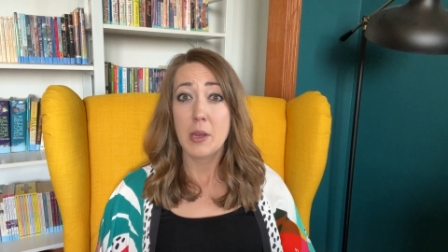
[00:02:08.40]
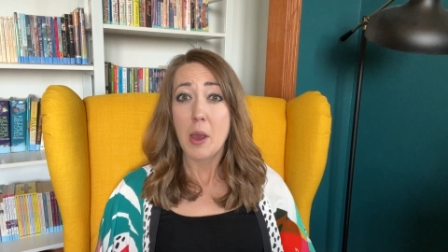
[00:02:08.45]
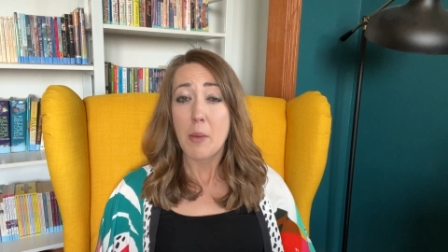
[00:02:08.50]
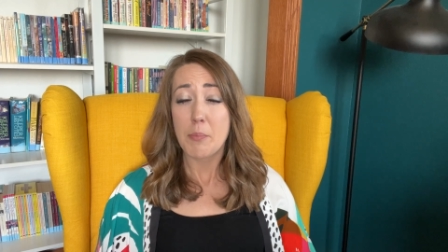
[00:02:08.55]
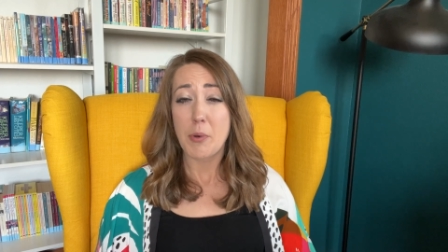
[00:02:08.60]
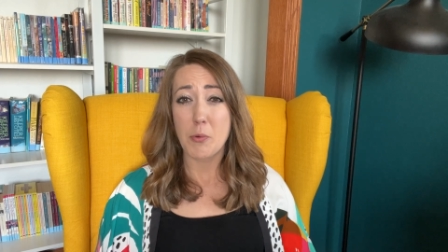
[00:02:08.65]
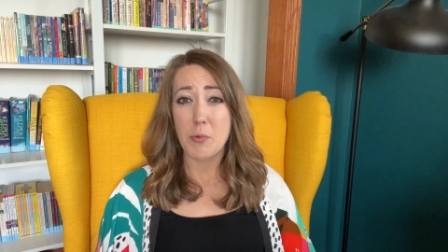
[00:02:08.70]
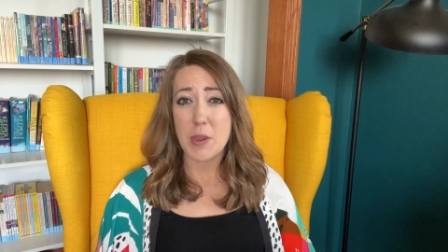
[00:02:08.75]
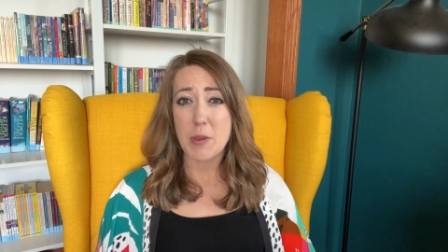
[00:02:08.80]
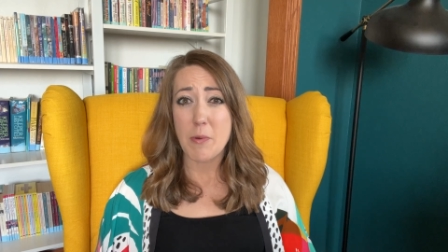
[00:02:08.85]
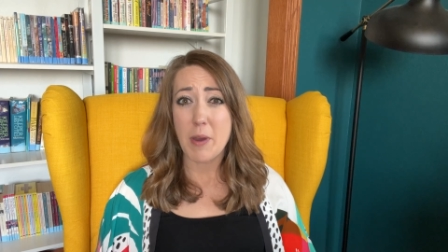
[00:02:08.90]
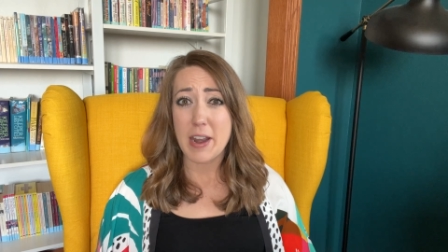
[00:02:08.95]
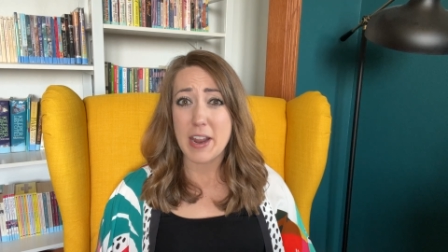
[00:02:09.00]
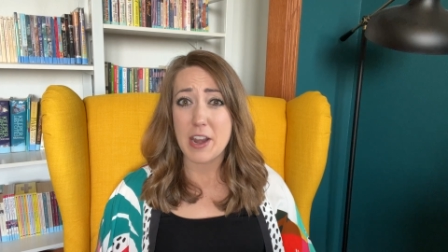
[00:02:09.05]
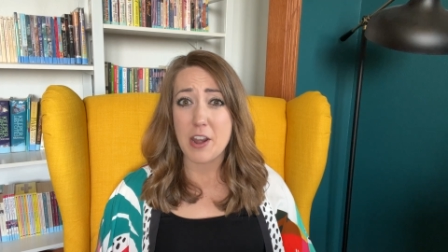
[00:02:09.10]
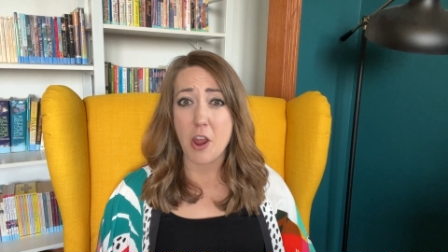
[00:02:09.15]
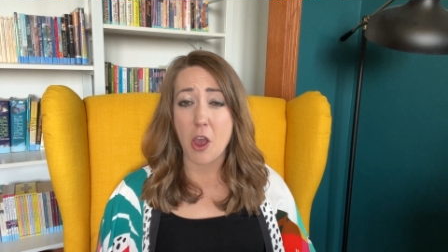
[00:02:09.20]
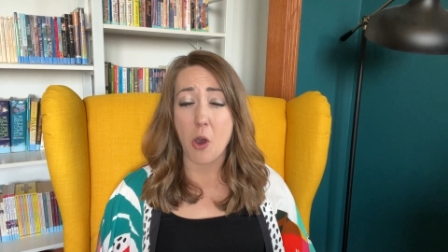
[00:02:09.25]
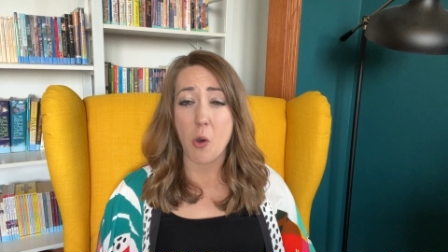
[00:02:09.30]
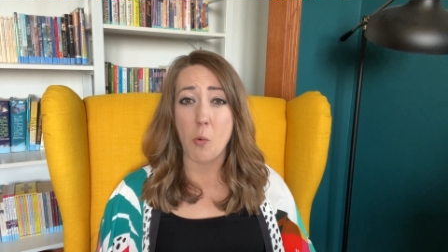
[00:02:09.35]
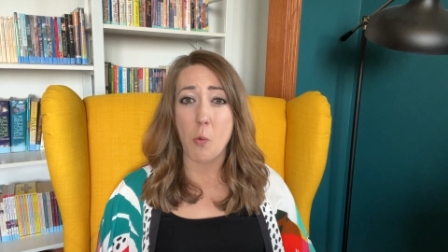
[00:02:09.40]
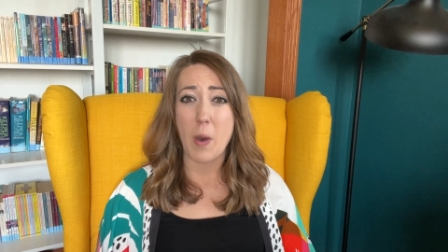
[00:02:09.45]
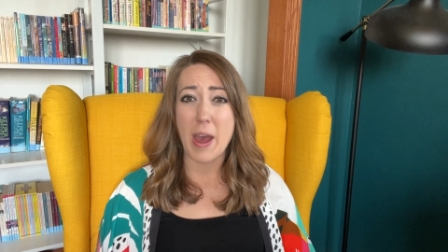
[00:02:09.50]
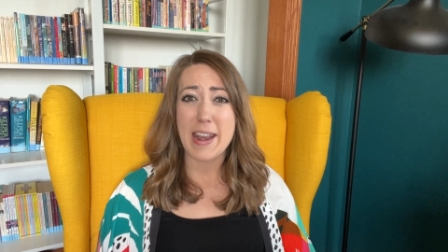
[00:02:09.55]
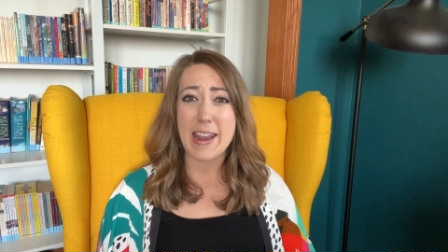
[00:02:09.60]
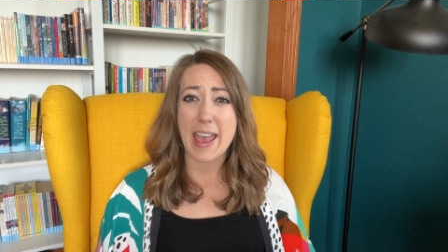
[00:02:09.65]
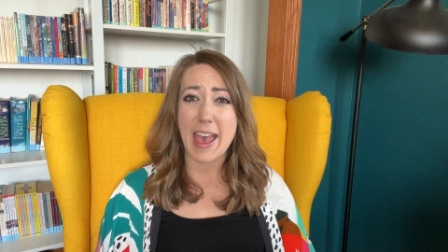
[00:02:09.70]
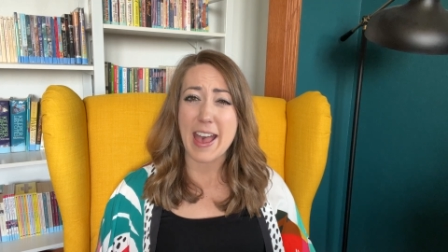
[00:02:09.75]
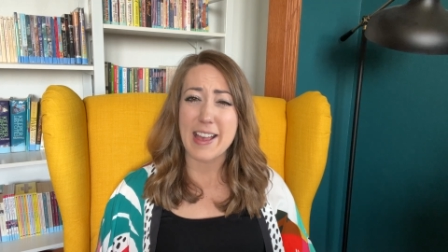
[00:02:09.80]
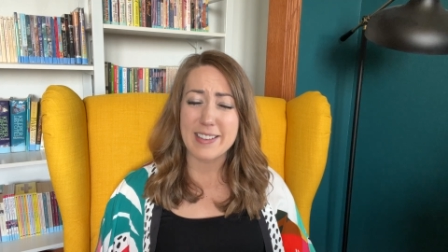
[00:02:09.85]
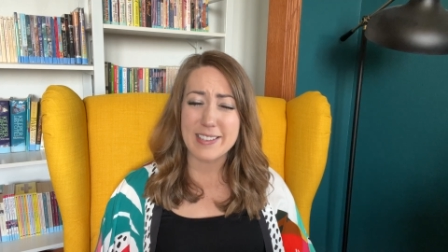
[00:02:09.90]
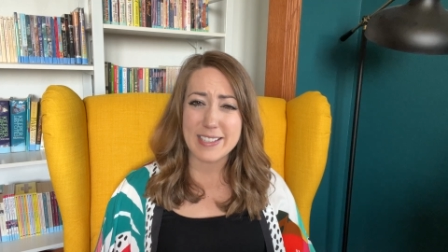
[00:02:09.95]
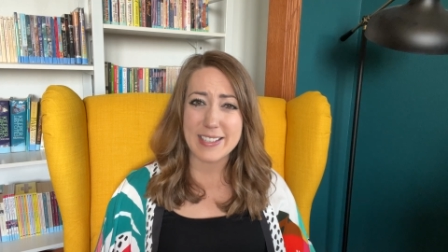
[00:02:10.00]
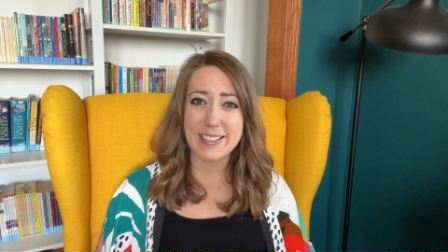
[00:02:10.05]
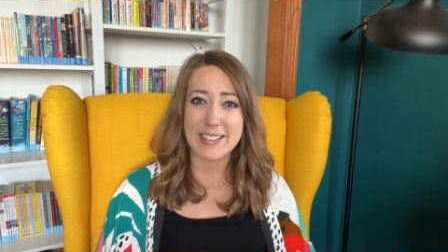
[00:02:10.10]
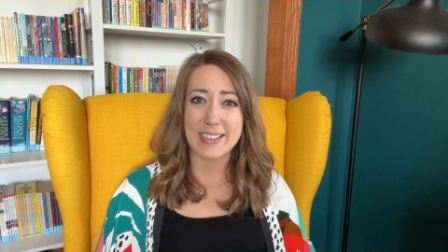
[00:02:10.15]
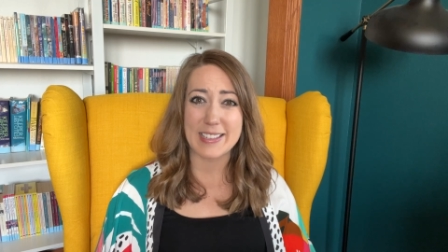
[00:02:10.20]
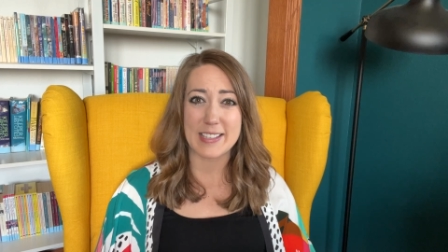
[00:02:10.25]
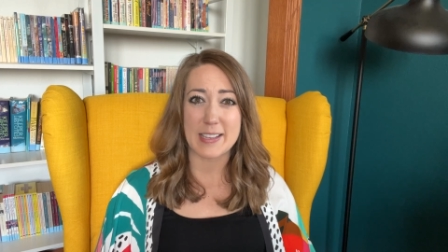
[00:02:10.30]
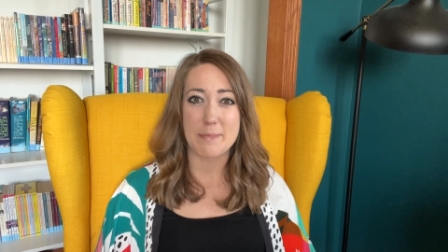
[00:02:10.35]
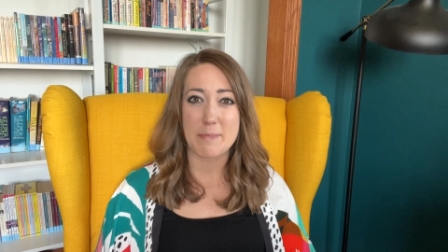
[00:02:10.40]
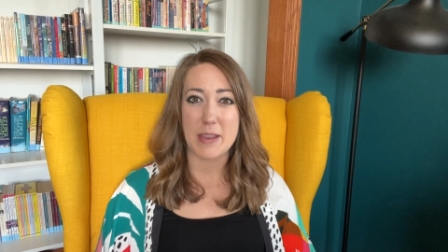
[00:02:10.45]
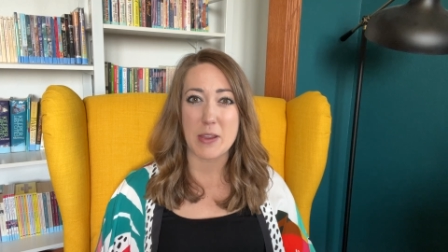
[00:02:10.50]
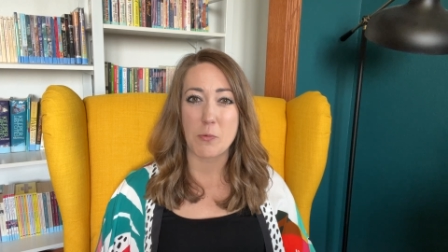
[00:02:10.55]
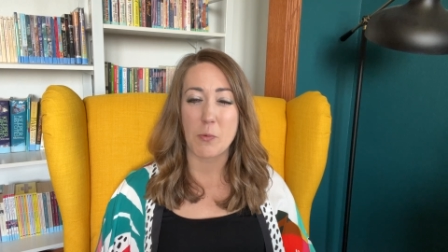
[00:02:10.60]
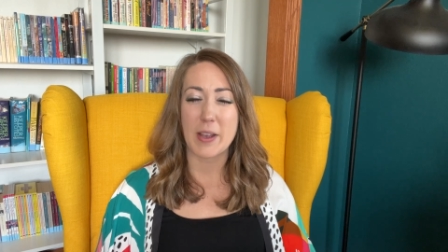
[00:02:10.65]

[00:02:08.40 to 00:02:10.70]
But we want to know, what else does it mean?